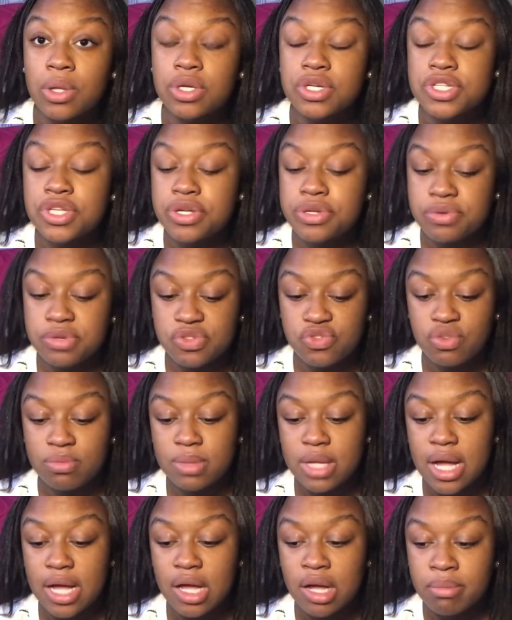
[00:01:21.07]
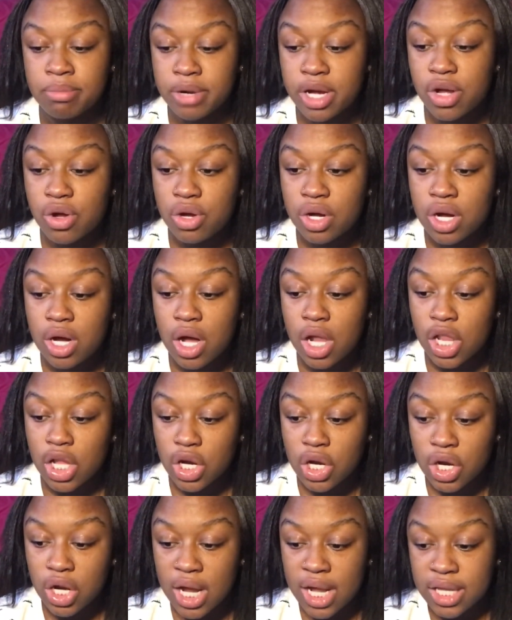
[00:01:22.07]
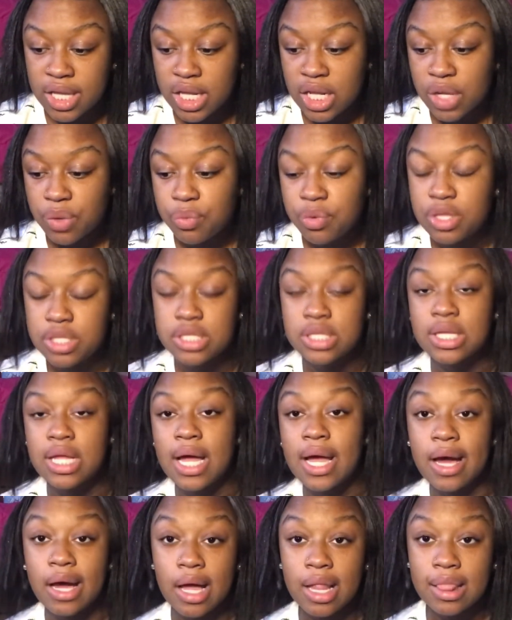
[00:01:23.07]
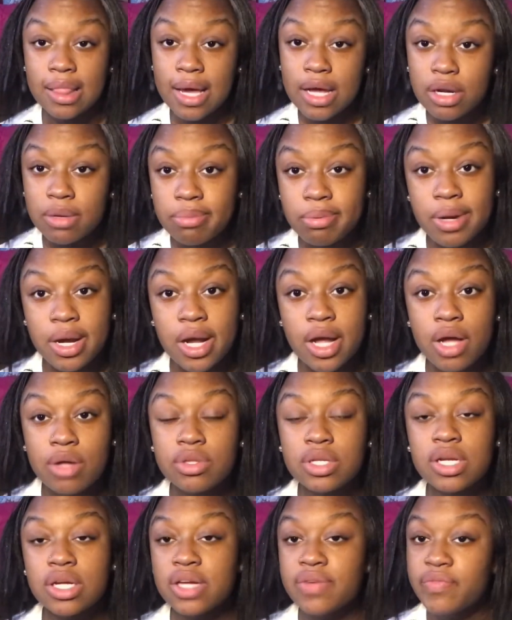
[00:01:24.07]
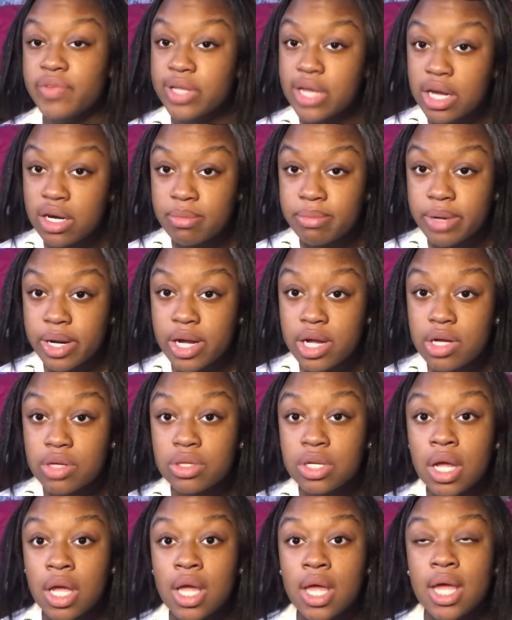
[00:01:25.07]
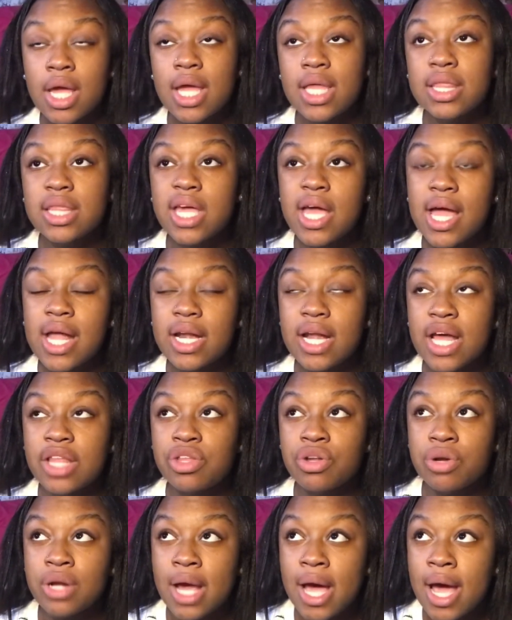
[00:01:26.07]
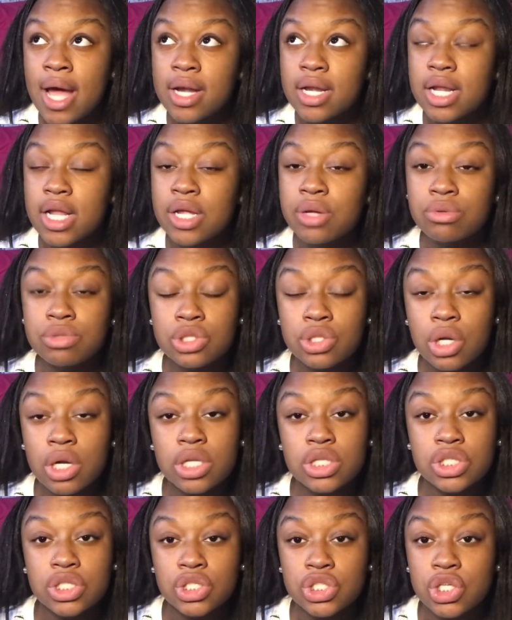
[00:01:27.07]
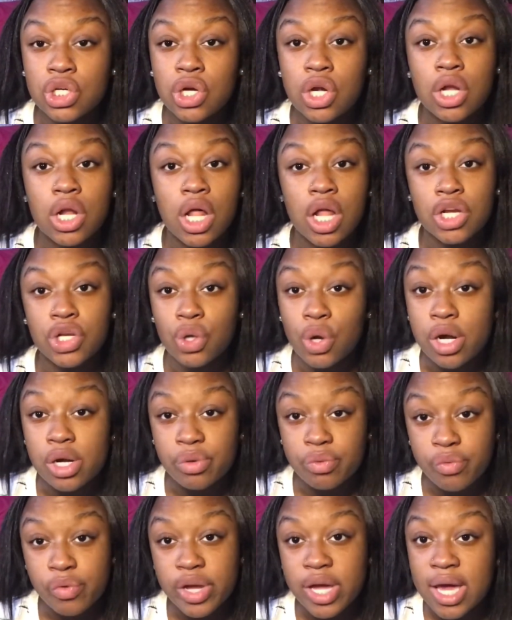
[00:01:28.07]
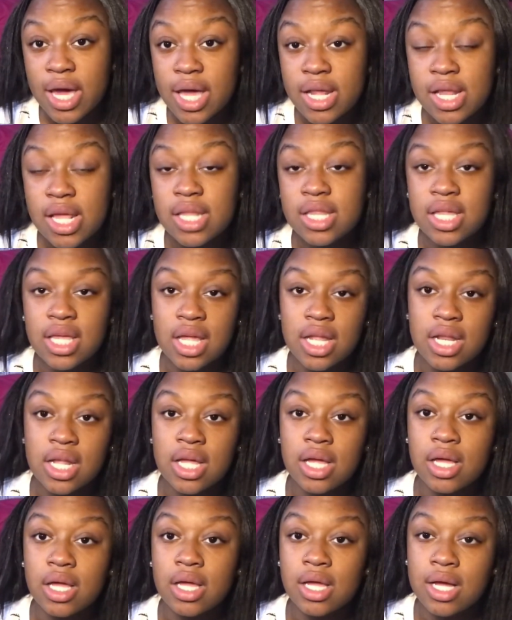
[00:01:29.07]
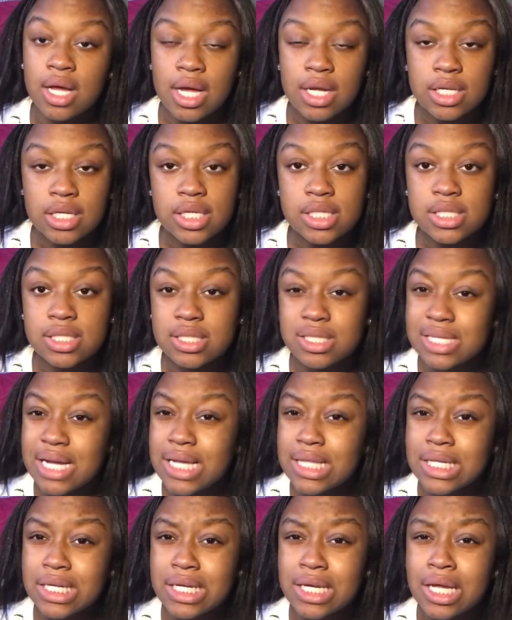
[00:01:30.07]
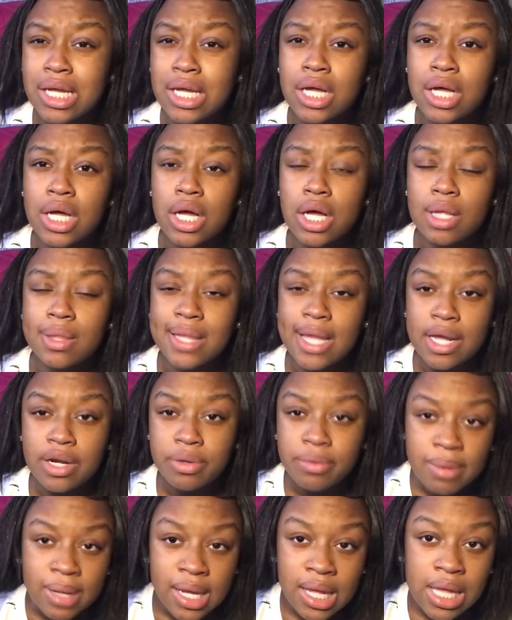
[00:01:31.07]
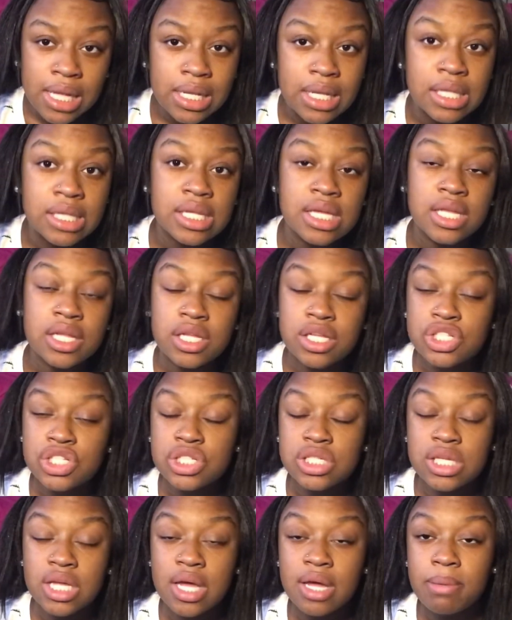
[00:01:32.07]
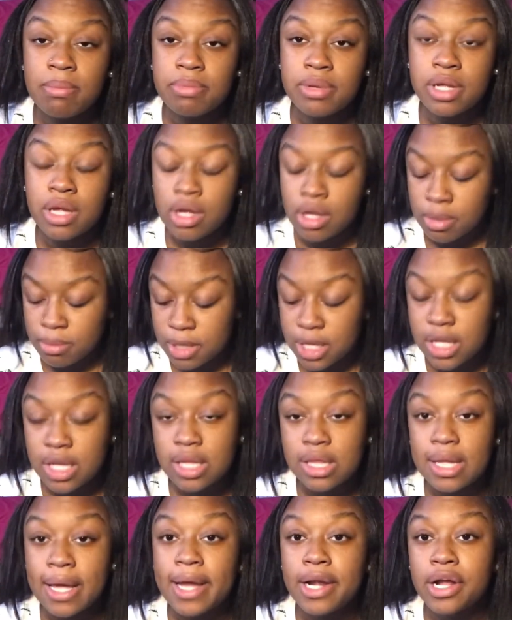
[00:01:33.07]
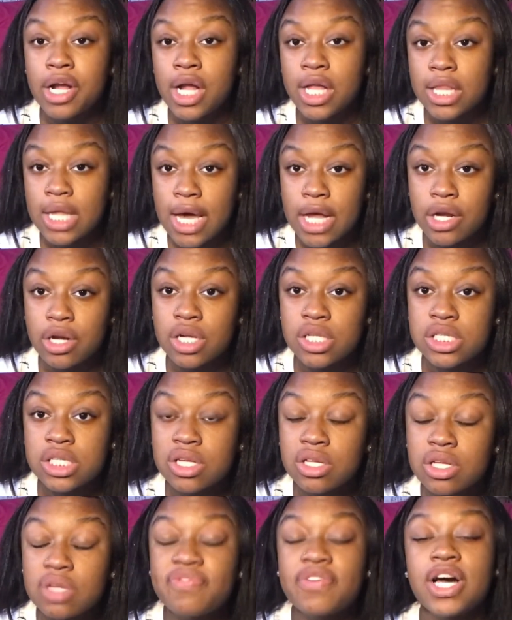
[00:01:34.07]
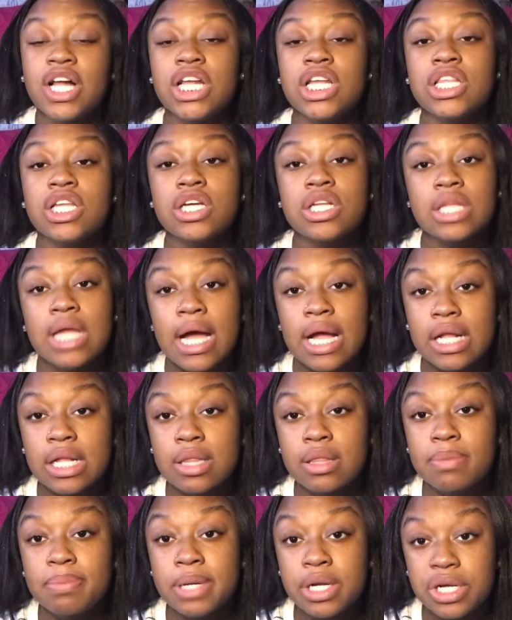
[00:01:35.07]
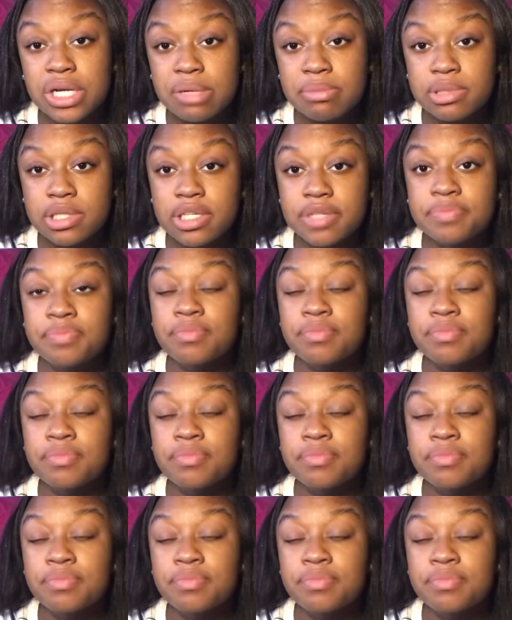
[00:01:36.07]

So it was from like a brown color, and then it went to like a lighter brown, then an even lighter brown, and then after that it was starting to turn a dark red, and then a kind of slightly lighter red, and then it just kept getting lighter and lighter until it finally looked like period blood.